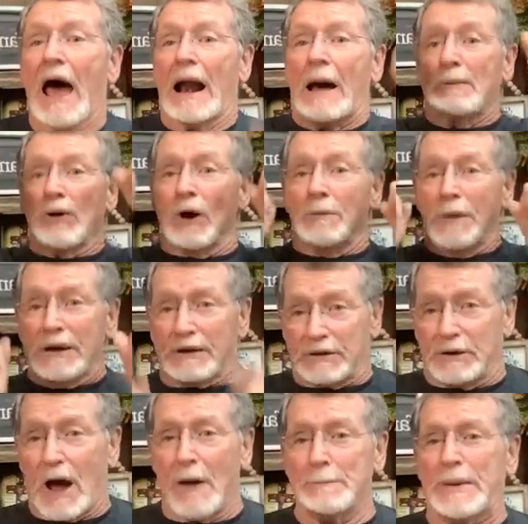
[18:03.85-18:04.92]
and I'm going
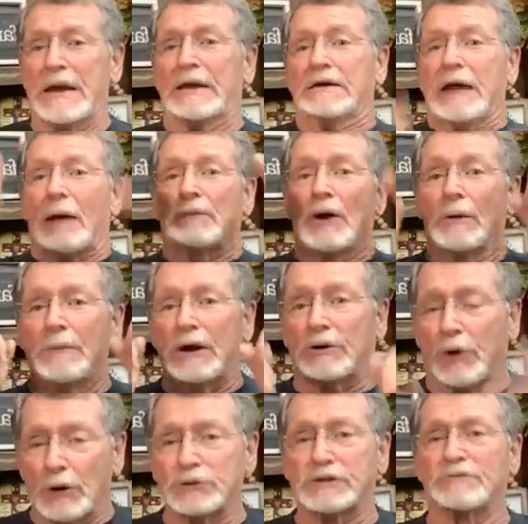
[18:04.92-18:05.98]
to be uh, beaten. I'm going to be
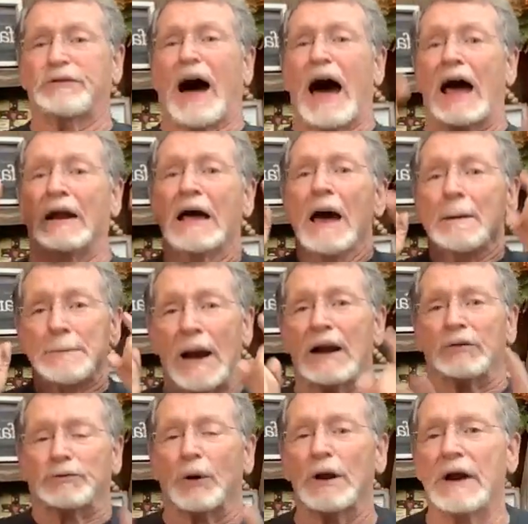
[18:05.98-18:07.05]
crucified. But
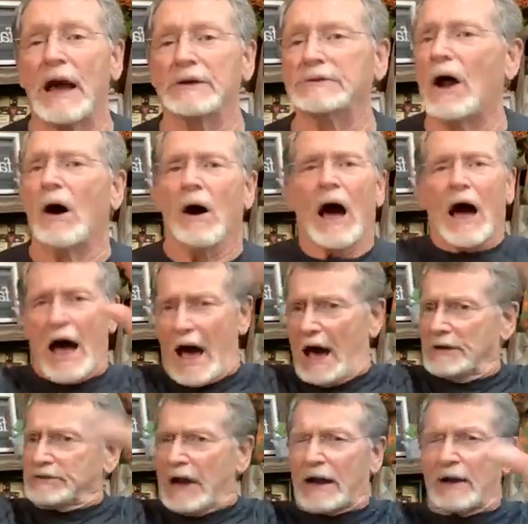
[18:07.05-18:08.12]
in three days, no,
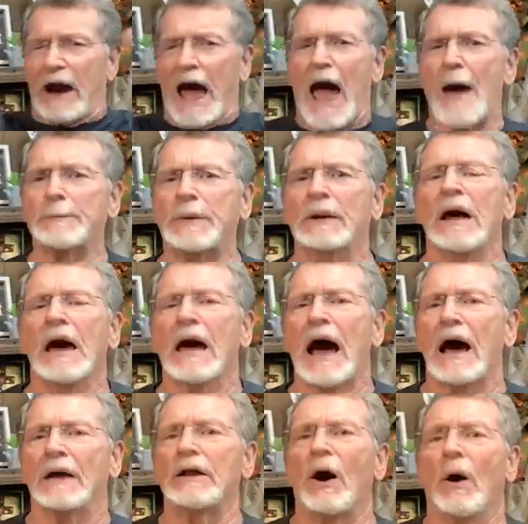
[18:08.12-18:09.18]
uh, that's not going to happen.
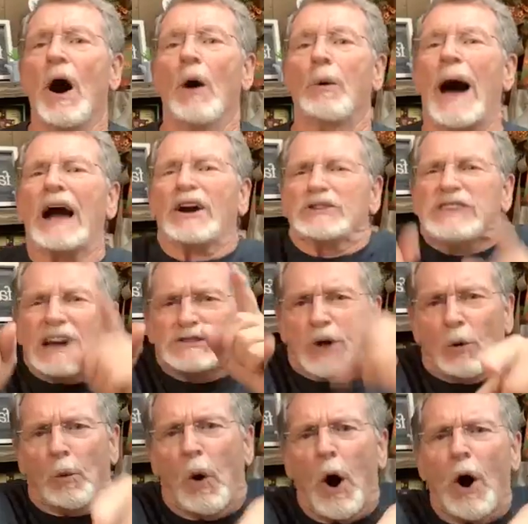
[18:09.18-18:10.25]
Uh, no. Why? Because that's
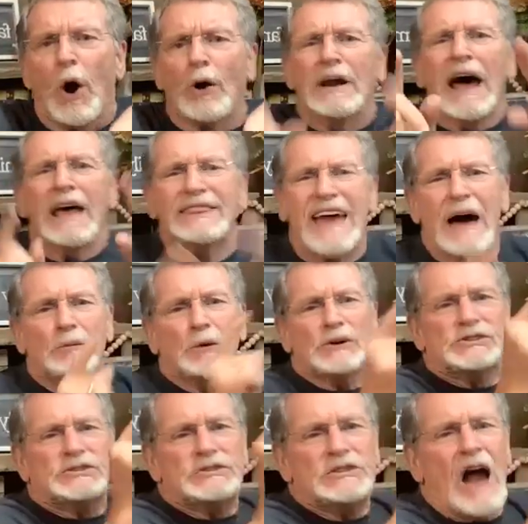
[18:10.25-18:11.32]
a word that
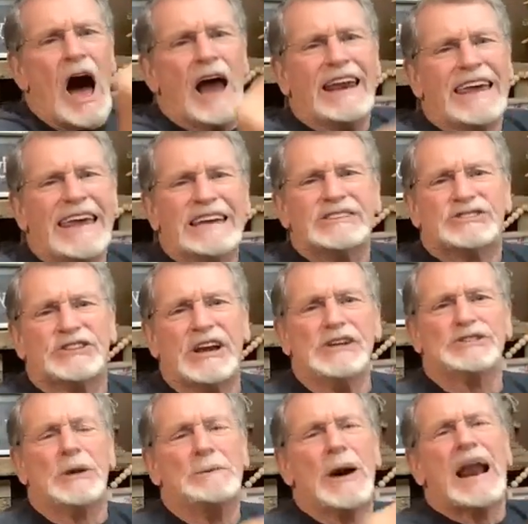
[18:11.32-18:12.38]
was not in
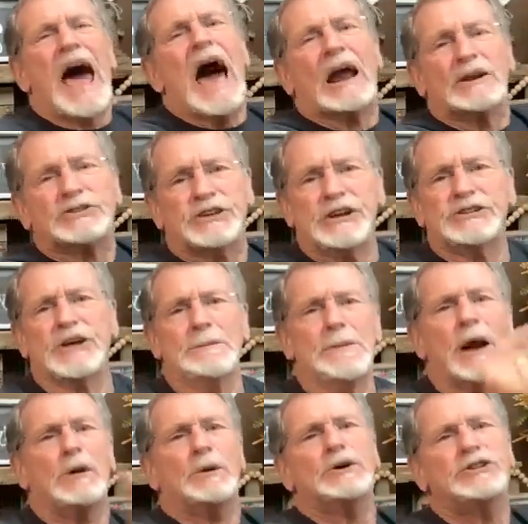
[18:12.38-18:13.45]
season, but out of season,
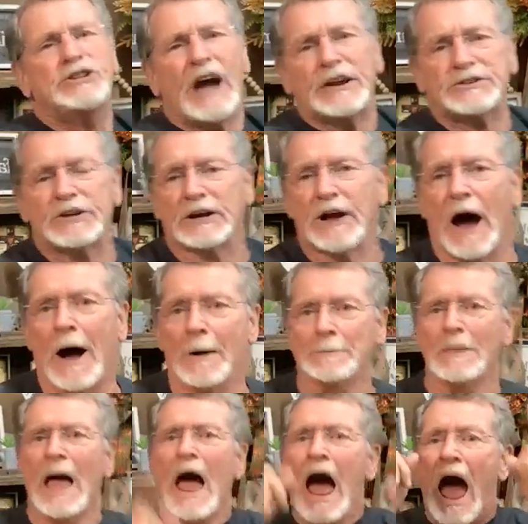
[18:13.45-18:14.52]
but it was yet to come